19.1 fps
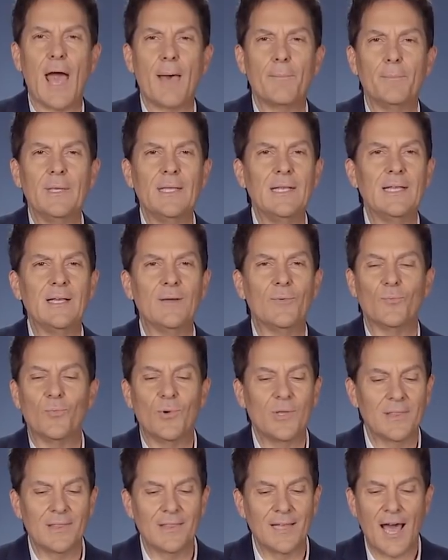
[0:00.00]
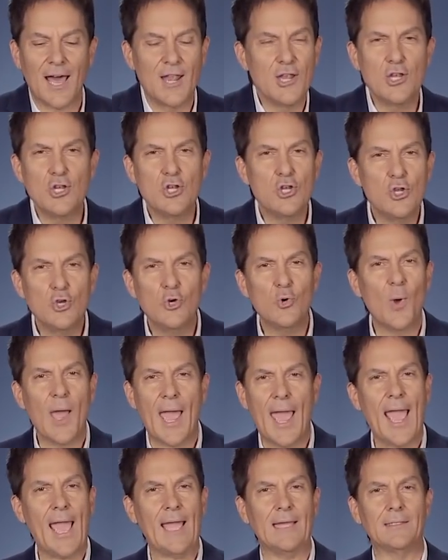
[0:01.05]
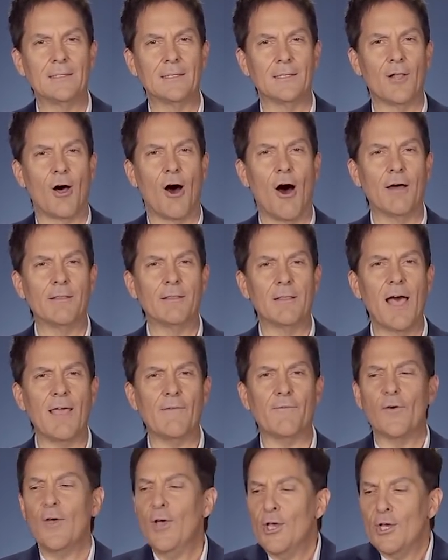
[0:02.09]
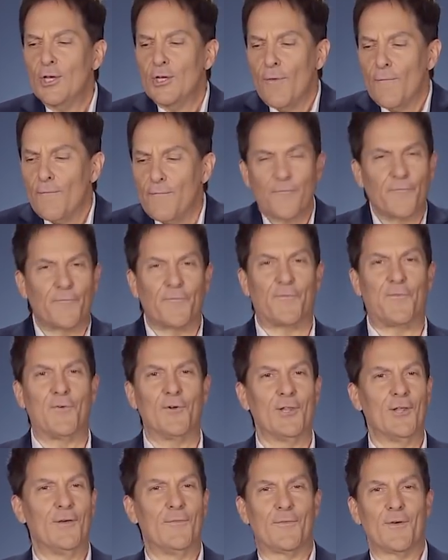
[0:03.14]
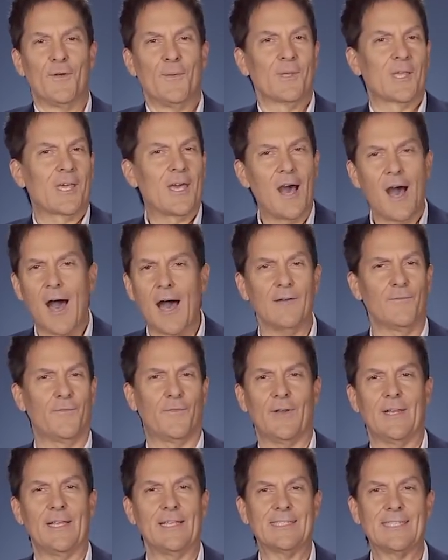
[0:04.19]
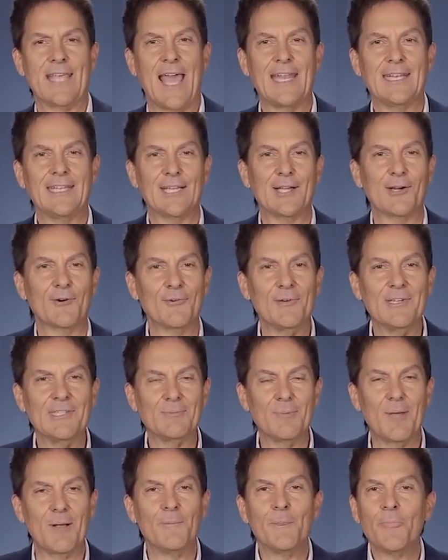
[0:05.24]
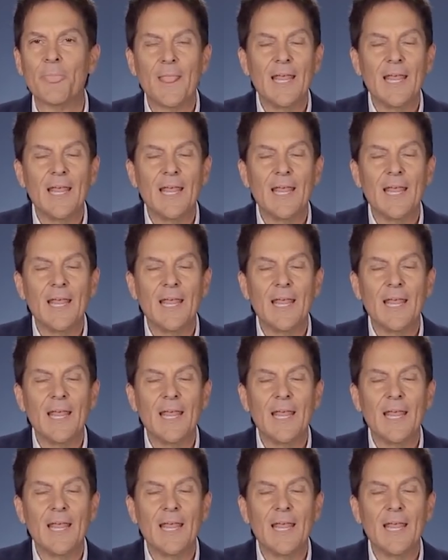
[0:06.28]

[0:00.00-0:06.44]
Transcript: that meeting with a new handle on life, full of confidence and charisma.